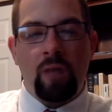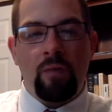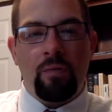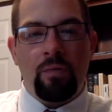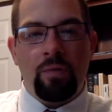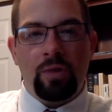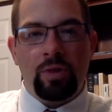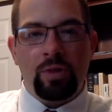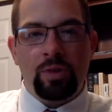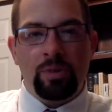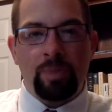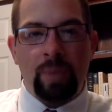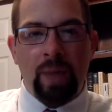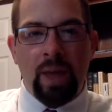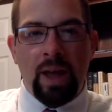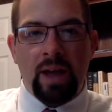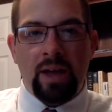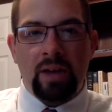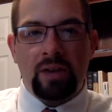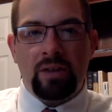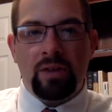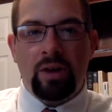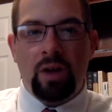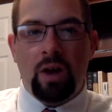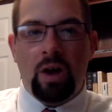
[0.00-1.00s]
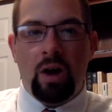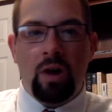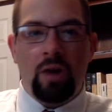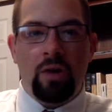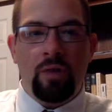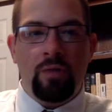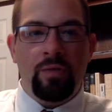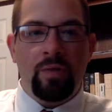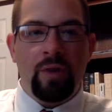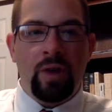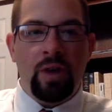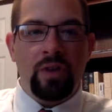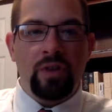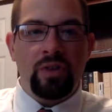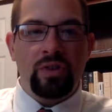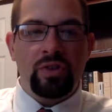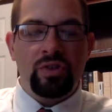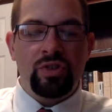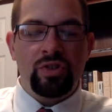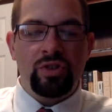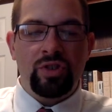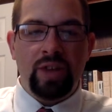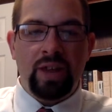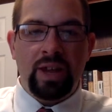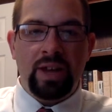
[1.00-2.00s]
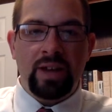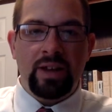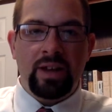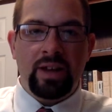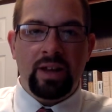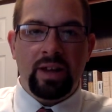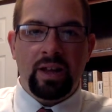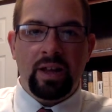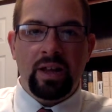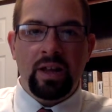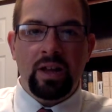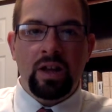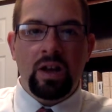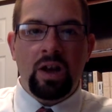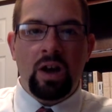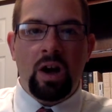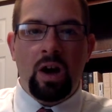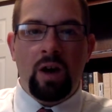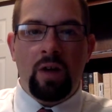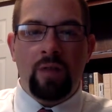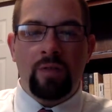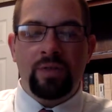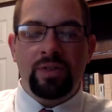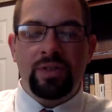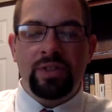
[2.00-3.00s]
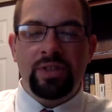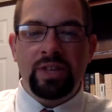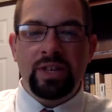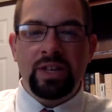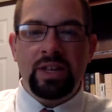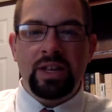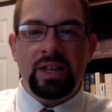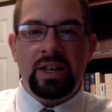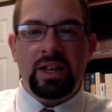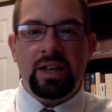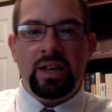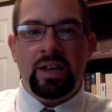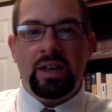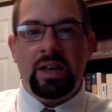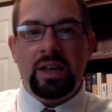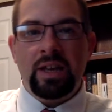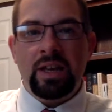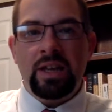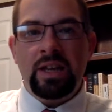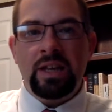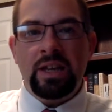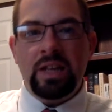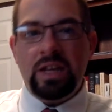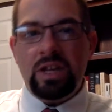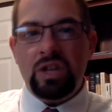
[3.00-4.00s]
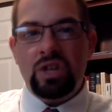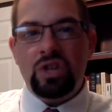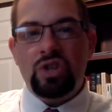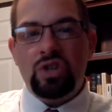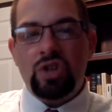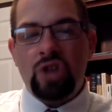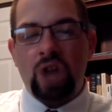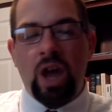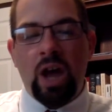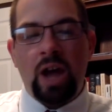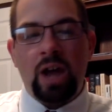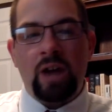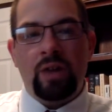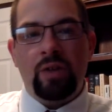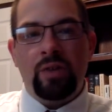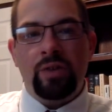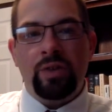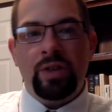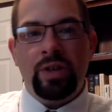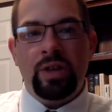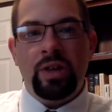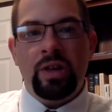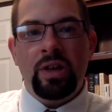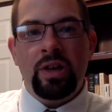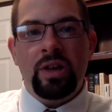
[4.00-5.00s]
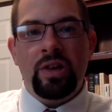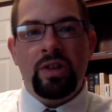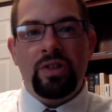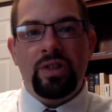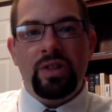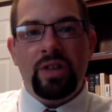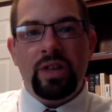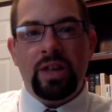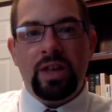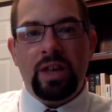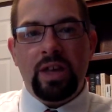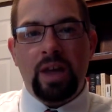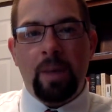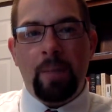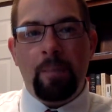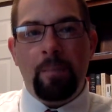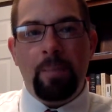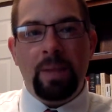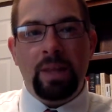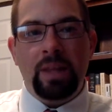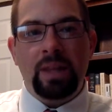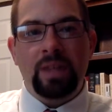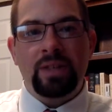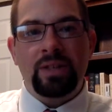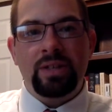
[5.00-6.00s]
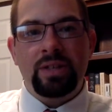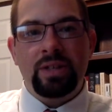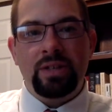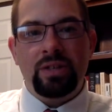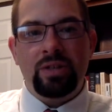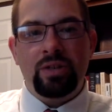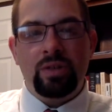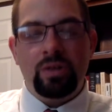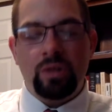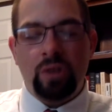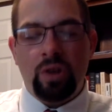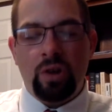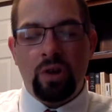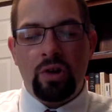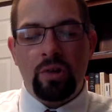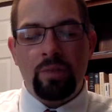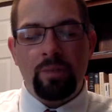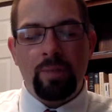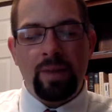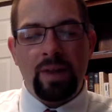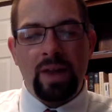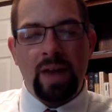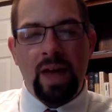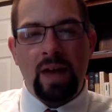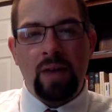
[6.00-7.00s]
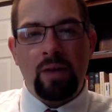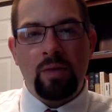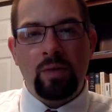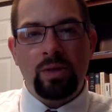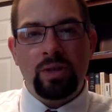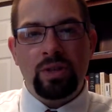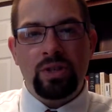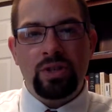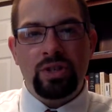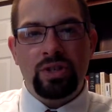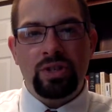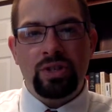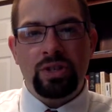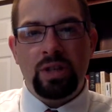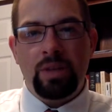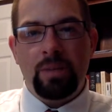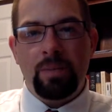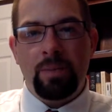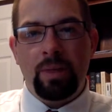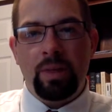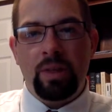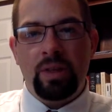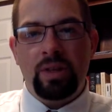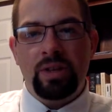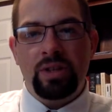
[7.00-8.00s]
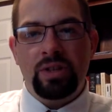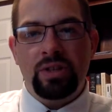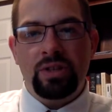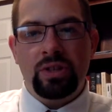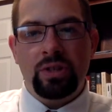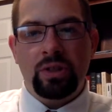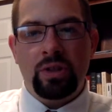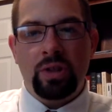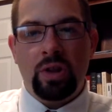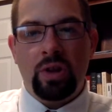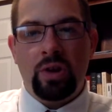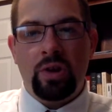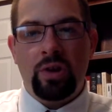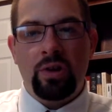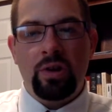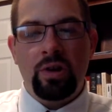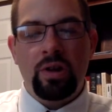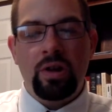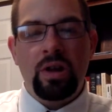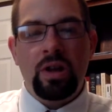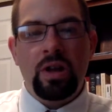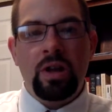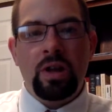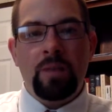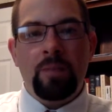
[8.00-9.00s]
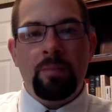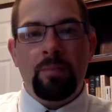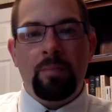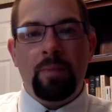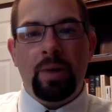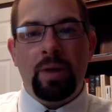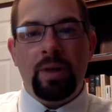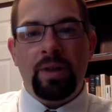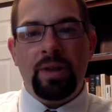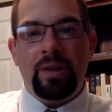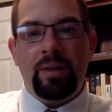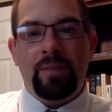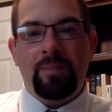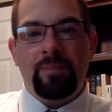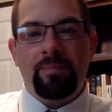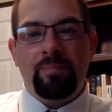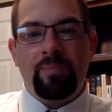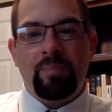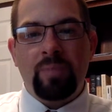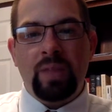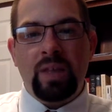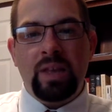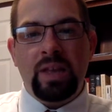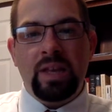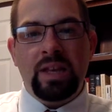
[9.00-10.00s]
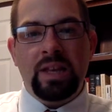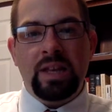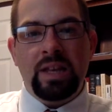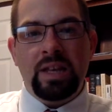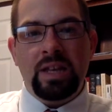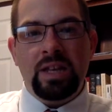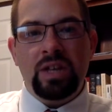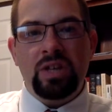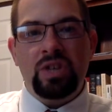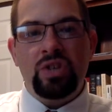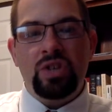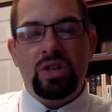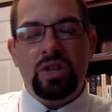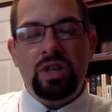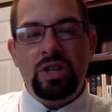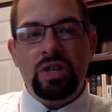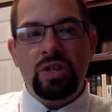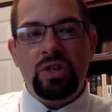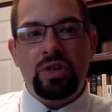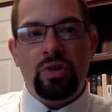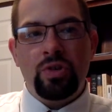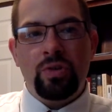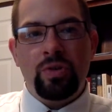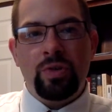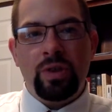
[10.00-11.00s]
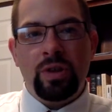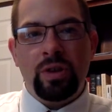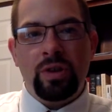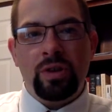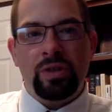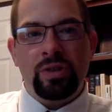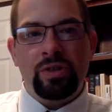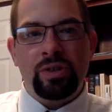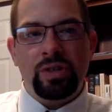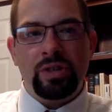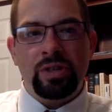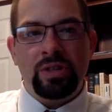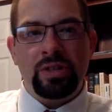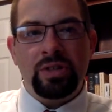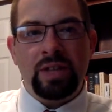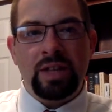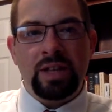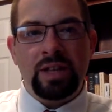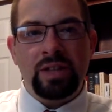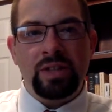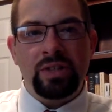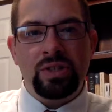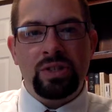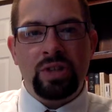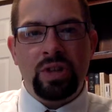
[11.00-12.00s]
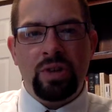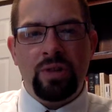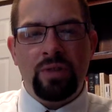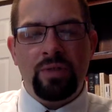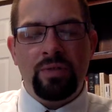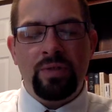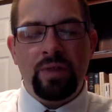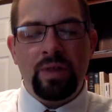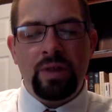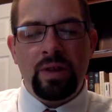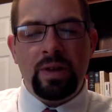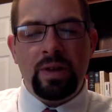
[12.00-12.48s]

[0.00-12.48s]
respect, of understanding, of seeing in each child the ability to learn, but not only just the ability to learn, but in each teacher there's a sense of